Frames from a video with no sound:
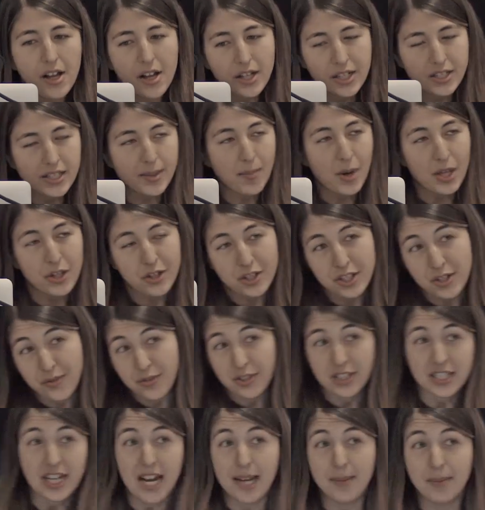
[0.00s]
Some other
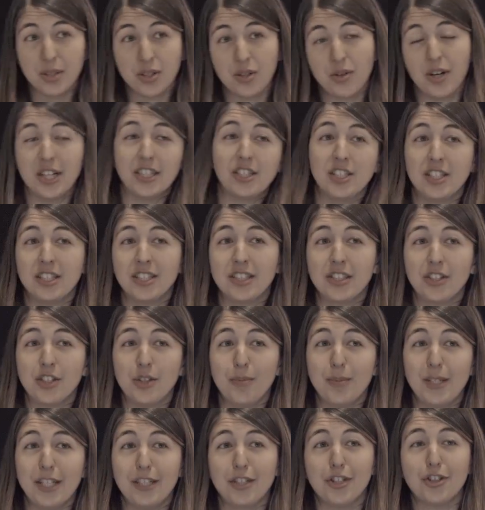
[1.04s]
different types of questions
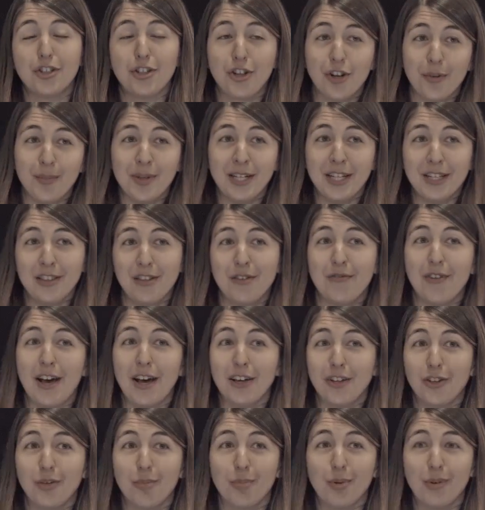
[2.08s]
could be determining the
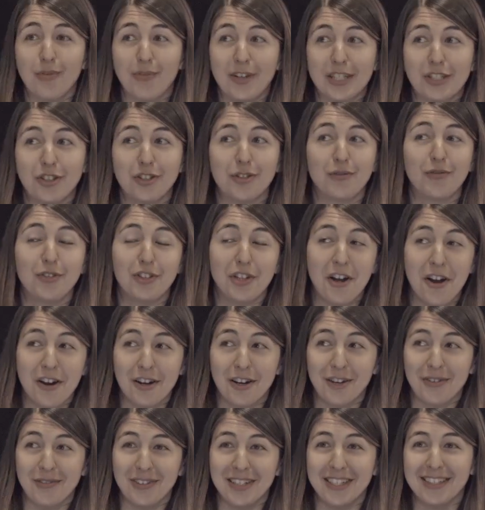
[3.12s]
value of professional
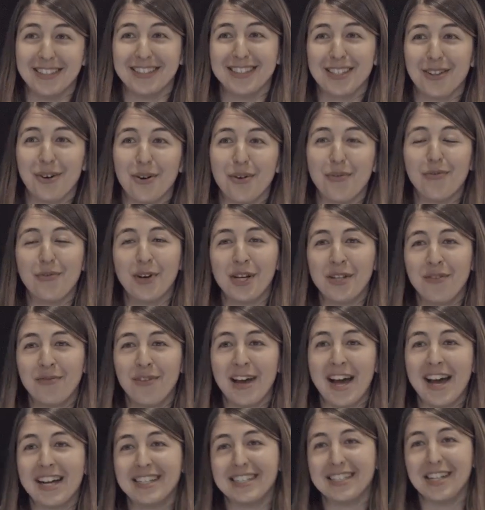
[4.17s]
photography. So fun
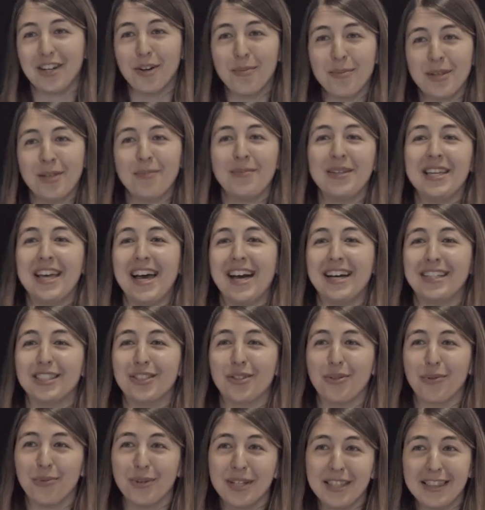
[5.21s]
fact, Airbnb has
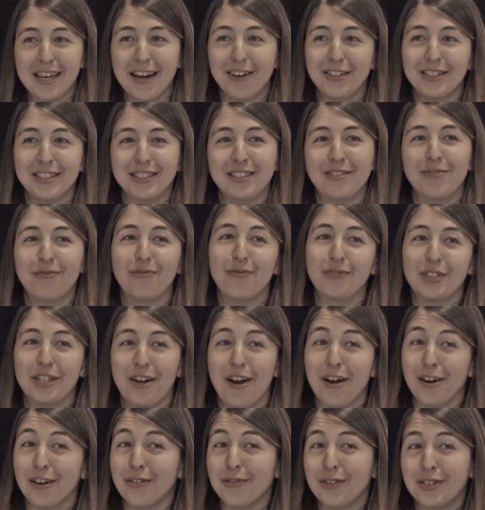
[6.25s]
3,000
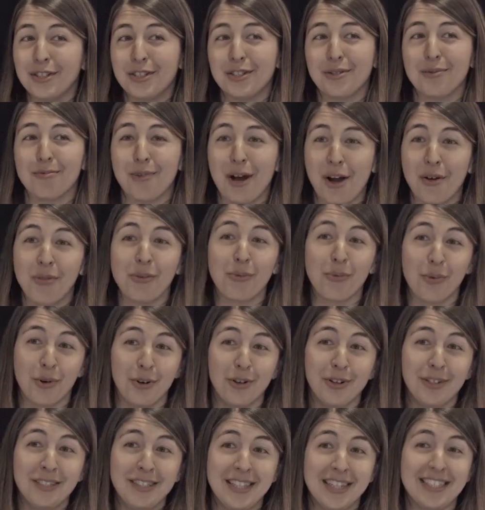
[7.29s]
photographers around the
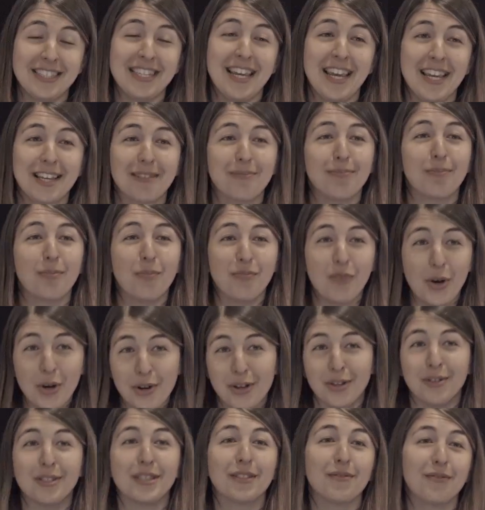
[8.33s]
world that take
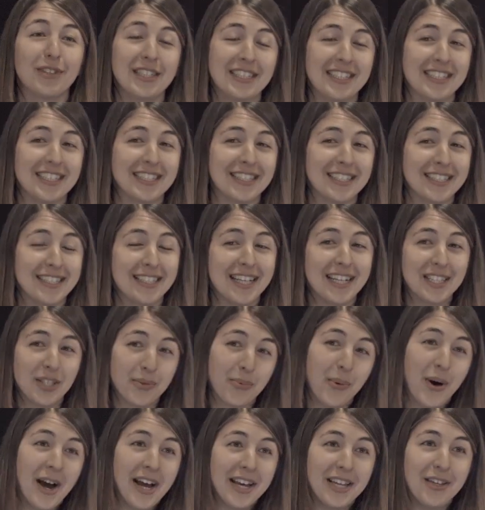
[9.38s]
photos of listings, and that's
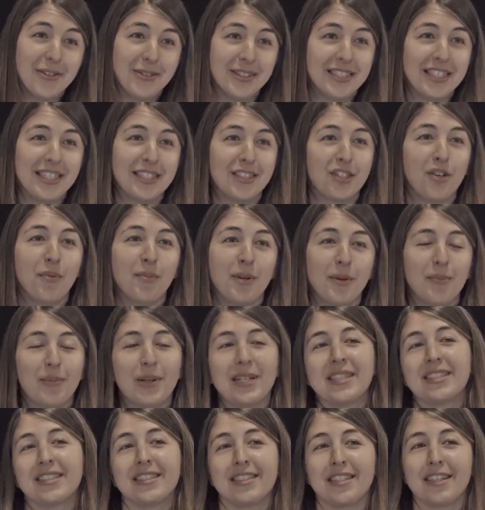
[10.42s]
why you see so many
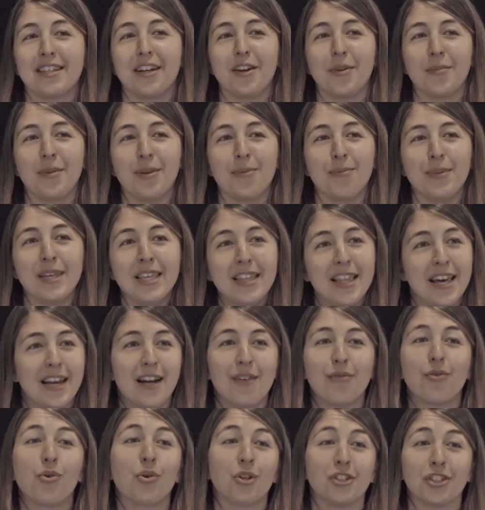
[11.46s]
places on Airbnb that
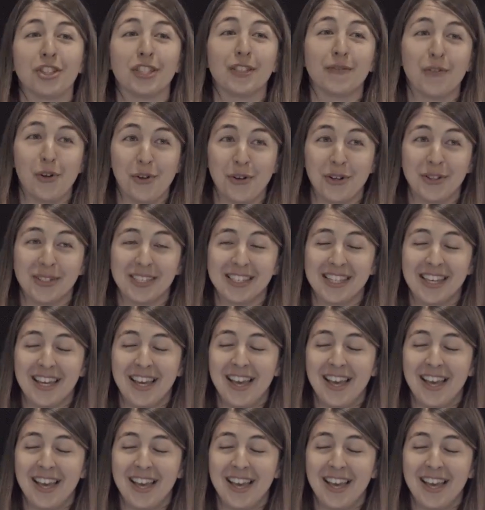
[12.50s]
have gorgeous photos.